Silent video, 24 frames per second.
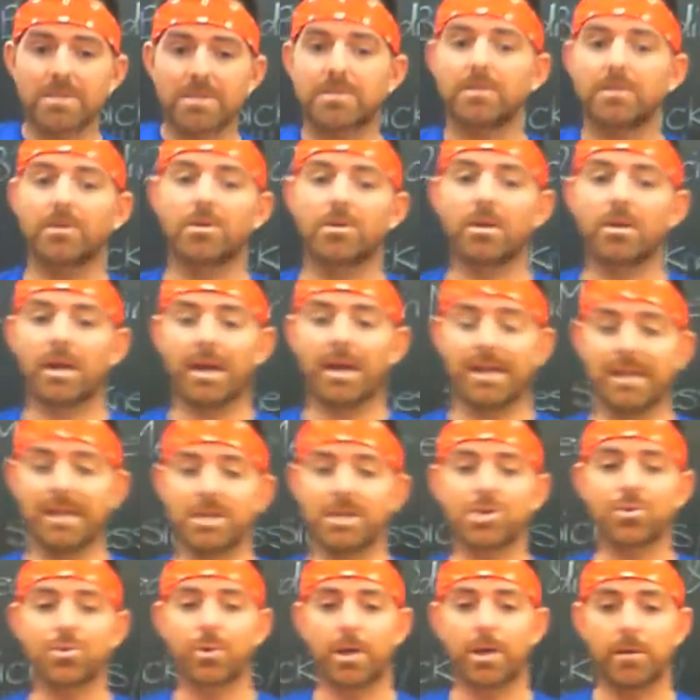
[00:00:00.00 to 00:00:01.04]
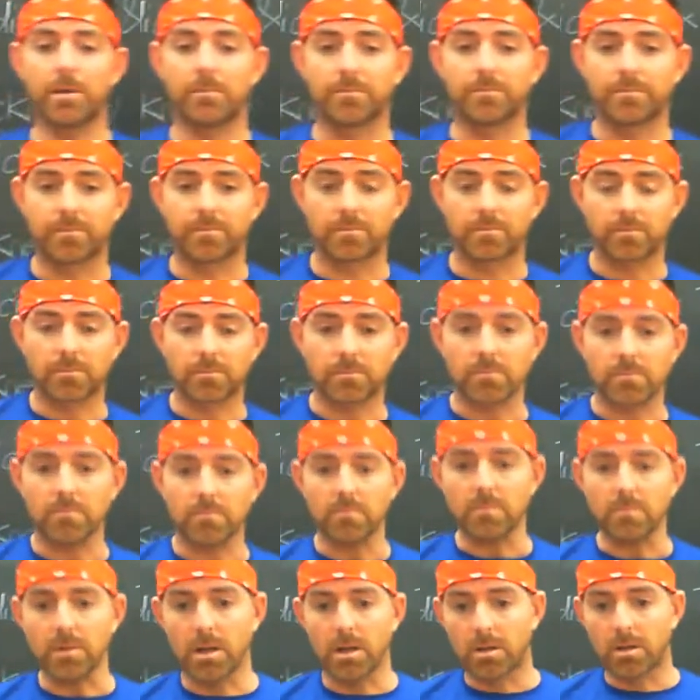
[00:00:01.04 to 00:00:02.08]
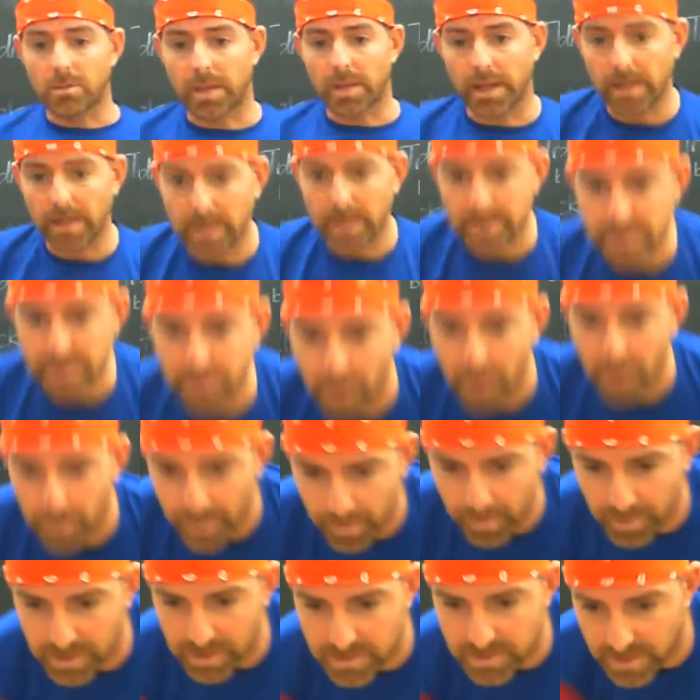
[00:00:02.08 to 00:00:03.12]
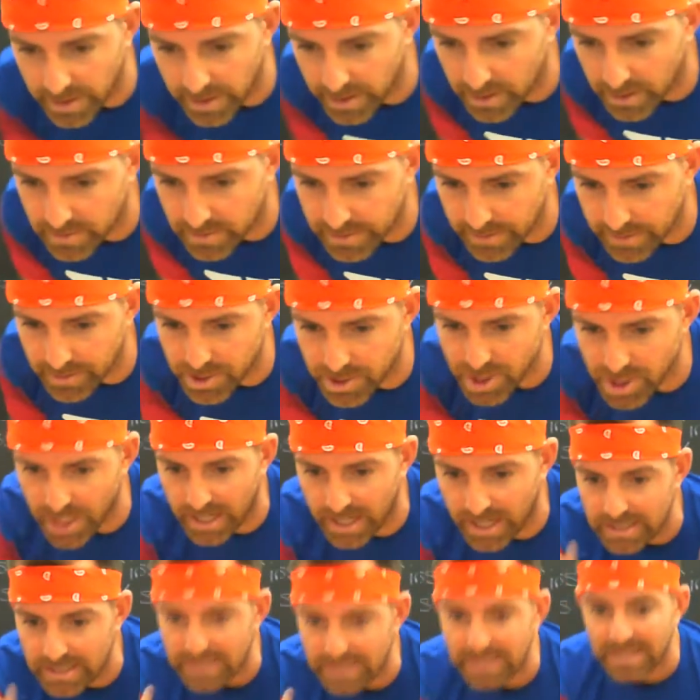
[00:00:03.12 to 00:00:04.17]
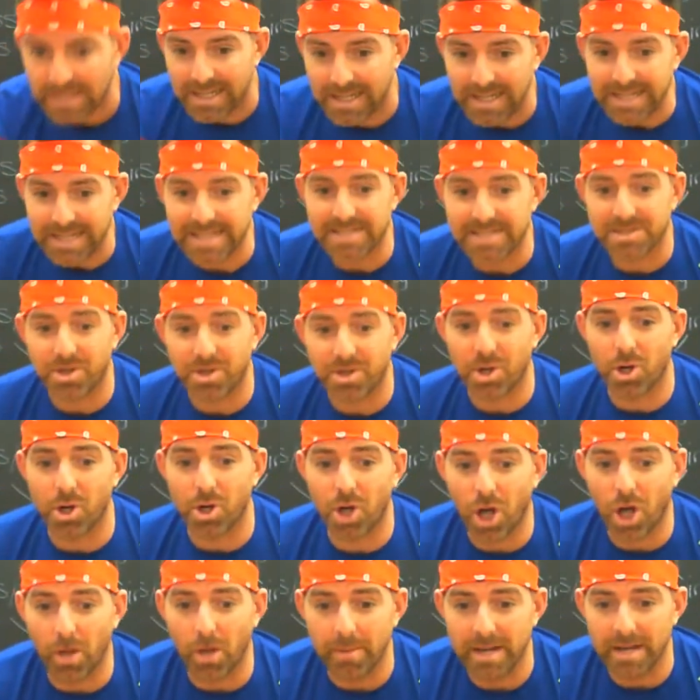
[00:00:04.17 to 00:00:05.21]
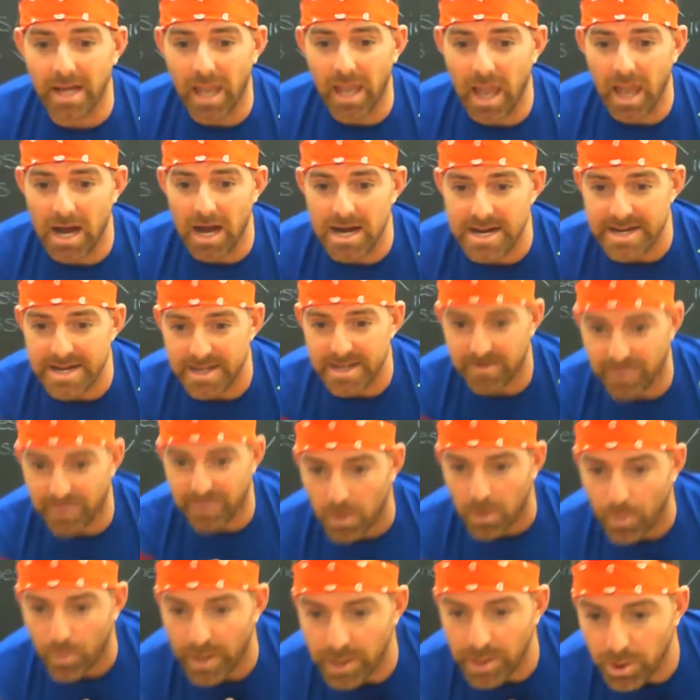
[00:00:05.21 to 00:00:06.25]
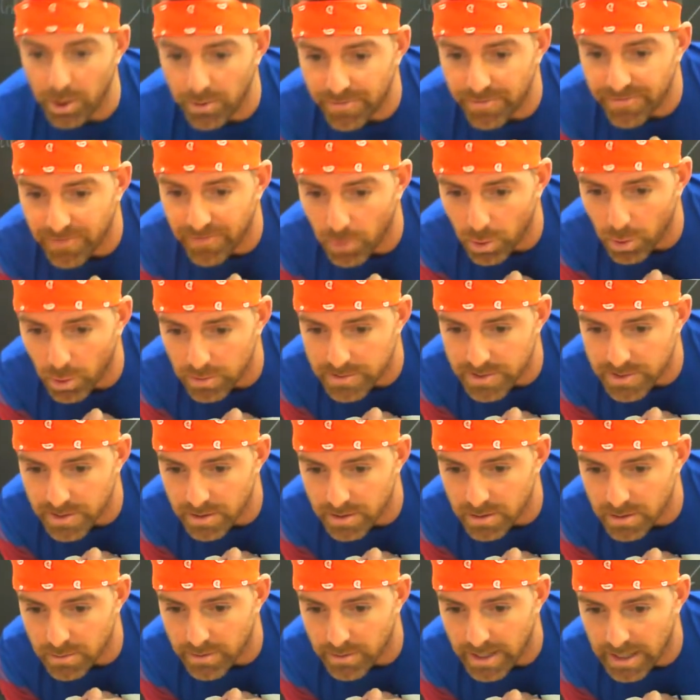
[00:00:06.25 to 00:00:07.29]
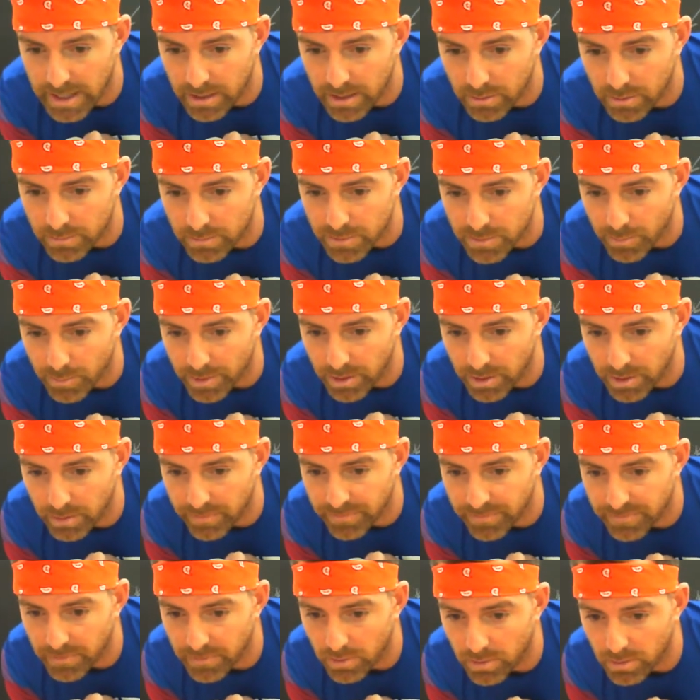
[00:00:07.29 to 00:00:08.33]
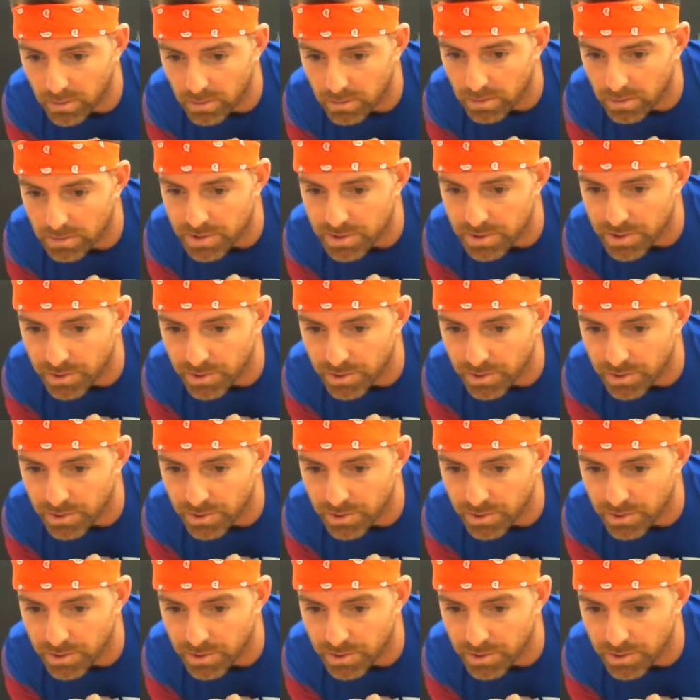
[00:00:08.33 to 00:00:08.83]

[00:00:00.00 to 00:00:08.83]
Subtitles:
that you can get an injury. Okay, let's see what people are saying, because now the chat is coming alive. When you fall to the ground, when you fall